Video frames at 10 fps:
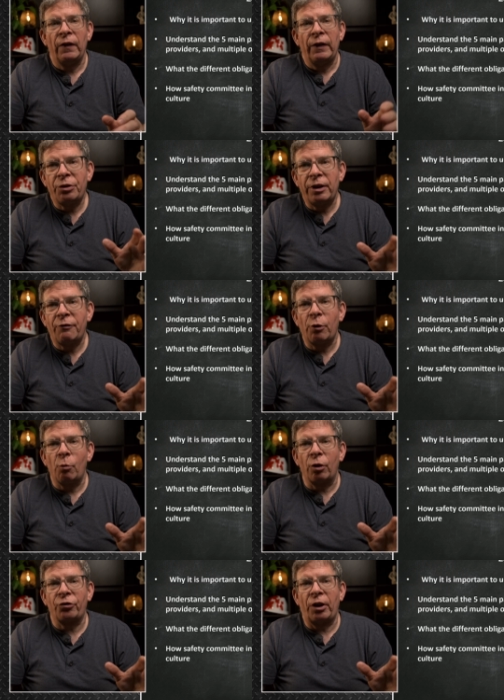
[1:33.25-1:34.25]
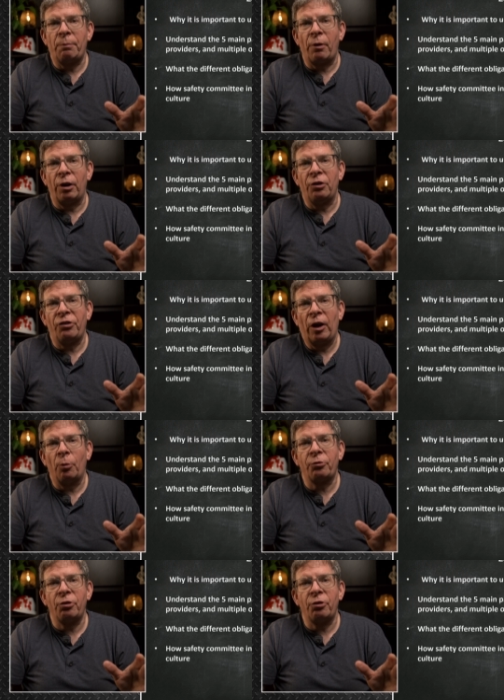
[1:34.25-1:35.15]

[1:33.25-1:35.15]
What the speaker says: with the different worksite parties helps